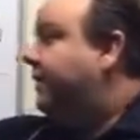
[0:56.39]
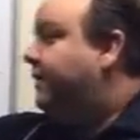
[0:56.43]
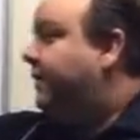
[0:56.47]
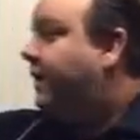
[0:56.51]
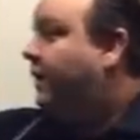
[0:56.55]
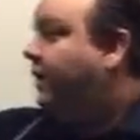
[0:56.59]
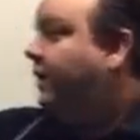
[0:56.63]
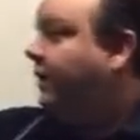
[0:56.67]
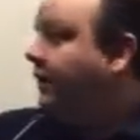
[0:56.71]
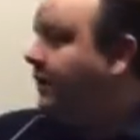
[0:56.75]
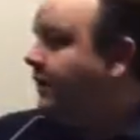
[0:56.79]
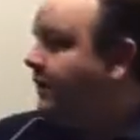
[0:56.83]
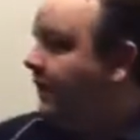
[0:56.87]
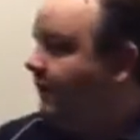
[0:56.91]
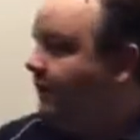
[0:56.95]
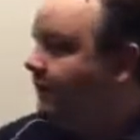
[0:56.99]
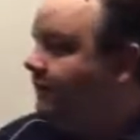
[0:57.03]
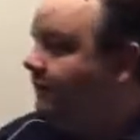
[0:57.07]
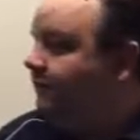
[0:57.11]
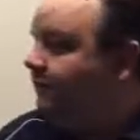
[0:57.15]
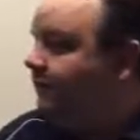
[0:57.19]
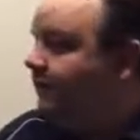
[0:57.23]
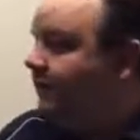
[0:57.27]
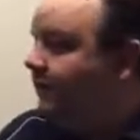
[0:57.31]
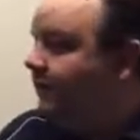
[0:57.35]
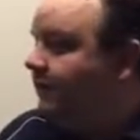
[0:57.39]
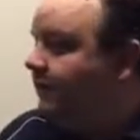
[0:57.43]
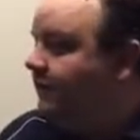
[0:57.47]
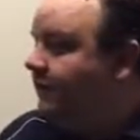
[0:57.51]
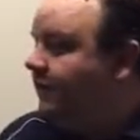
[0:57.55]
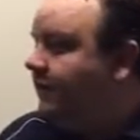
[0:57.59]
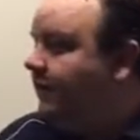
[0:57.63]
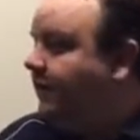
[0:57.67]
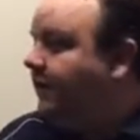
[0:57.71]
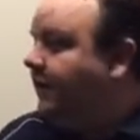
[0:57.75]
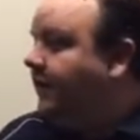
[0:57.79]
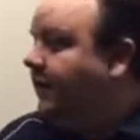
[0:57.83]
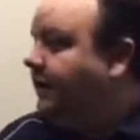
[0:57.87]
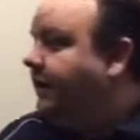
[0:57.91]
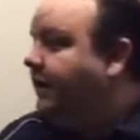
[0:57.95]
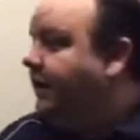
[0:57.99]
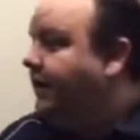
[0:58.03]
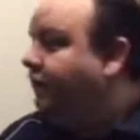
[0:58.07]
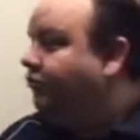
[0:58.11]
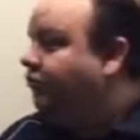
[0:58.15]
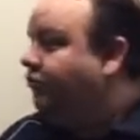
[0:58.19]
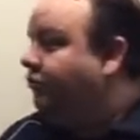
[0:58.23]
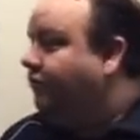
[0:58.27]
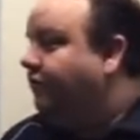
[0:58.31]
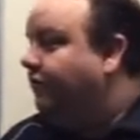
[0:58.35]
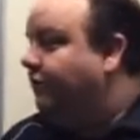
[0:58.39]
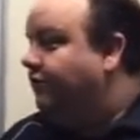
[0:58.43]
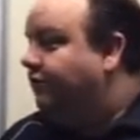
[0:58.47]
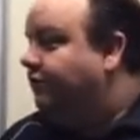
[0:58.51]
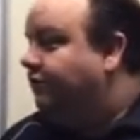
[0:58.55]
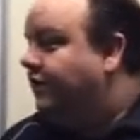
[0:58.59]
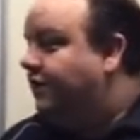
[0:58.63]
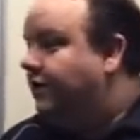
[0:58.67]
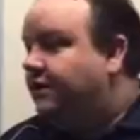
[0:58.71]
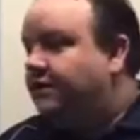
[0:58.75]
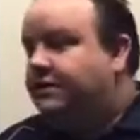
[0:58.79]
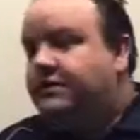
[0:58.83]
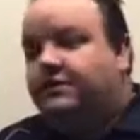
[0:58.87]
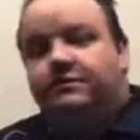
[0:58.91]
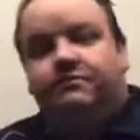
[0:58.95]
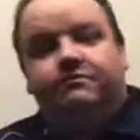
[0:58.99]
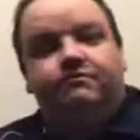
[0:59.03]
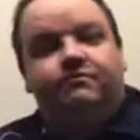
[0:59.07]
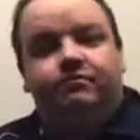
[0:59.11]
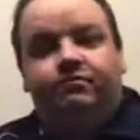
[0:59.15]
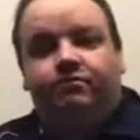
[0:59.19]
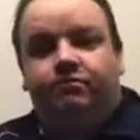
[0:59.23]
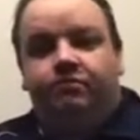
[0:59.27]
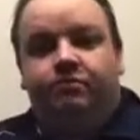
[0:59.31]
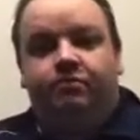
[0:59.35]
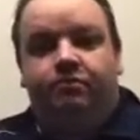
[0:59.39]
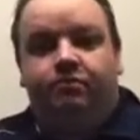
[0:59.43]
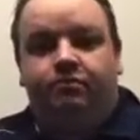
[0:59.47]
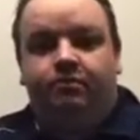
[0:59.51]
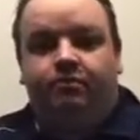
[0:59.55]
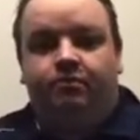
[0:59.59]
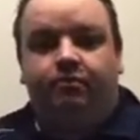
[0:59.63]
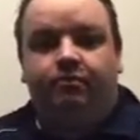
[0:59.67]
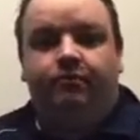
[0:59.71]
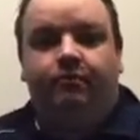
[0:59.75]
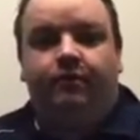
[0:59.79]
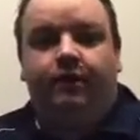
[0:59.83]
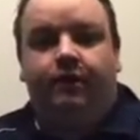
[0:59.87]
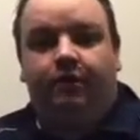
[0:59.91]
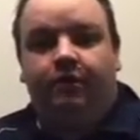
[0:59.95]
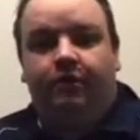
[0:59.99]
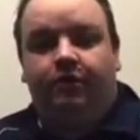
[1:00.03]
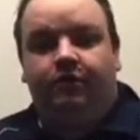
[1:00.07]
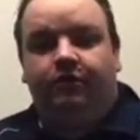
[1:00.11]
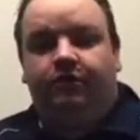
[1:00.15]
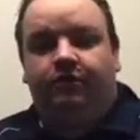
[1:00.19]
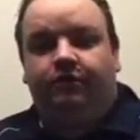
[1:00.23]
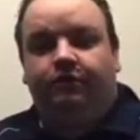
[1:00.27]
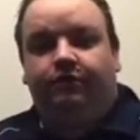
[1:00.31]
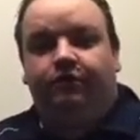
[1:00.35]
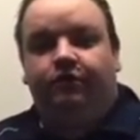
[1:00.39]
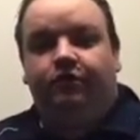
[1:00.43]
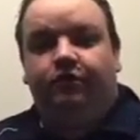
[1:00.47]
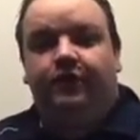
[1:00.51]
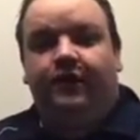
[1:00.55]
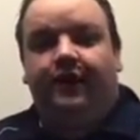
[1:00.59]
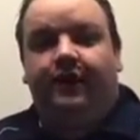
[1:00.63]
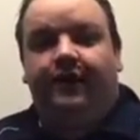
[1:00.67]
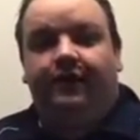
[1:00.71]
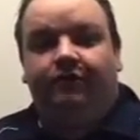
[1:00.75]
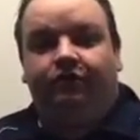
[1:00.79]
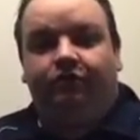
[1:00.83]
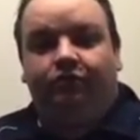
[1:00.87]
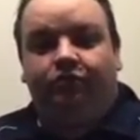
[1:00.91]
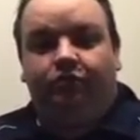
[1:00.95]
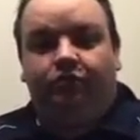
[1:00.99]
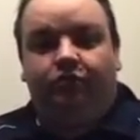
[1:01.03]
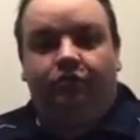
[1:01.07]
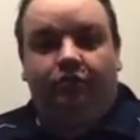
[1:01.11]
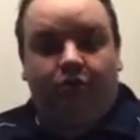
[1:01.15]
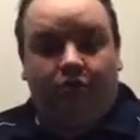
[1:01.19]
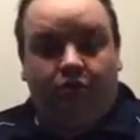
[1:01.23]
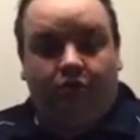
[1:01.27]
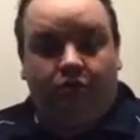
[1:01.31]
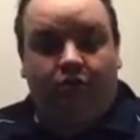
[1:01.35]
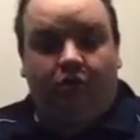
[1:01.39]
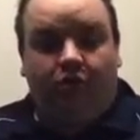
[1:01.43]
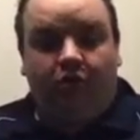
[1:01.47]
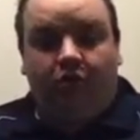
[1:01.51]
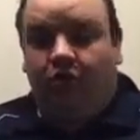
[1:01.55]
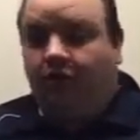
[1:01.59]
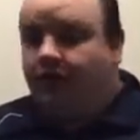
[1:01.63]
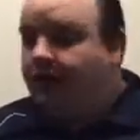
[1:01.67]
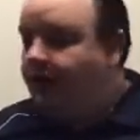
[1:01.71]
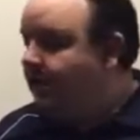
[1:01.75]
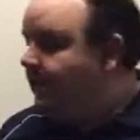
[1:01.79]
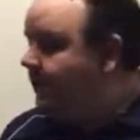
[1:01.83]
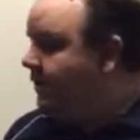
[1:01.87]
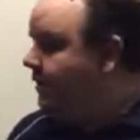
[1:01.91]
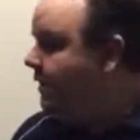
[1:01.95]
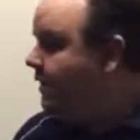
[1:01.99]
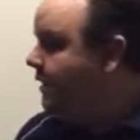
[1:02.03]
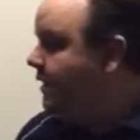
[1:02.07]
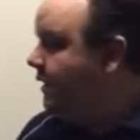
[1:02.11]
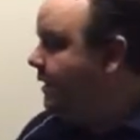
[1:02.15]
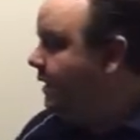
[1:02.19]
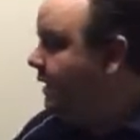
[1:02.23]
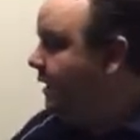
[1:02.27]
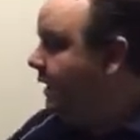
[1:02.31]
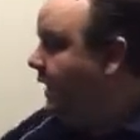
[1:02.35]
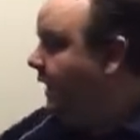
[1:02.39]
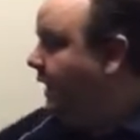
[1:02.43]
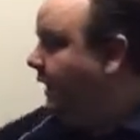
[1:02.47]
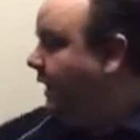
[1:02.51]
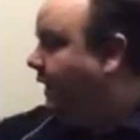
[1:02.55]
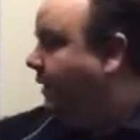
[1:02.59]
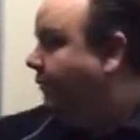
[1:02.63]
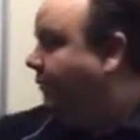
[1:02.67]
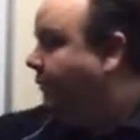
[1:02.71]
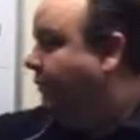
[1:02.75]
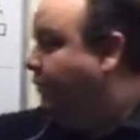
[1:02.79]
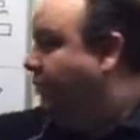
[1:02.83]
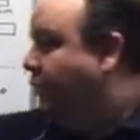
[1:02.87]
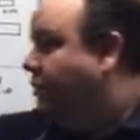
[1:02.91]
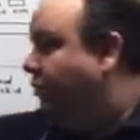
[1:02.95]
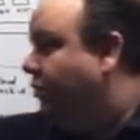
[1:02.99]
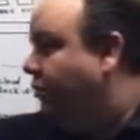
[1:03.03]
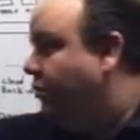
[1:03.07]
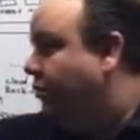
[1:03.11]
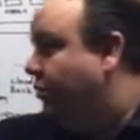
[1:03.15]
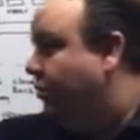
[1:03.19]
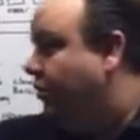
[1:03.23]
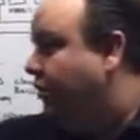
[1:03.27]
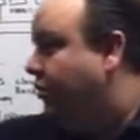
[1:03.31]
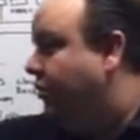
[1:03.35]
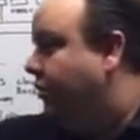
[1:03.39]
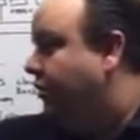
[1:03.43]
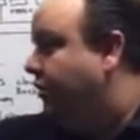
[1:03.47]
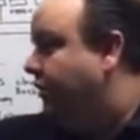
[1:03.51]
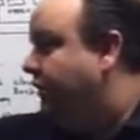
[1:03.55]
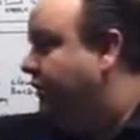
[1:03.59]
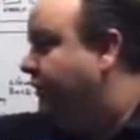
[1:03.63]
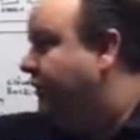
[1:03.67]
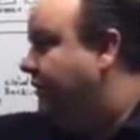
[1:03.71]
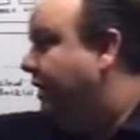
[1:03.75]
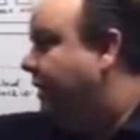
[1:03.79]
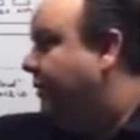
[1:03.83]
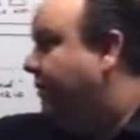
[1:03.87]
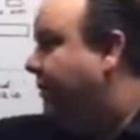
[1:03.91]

Now, in case of a, a catastrophic event, whether it's a few days or, or longer, um, this is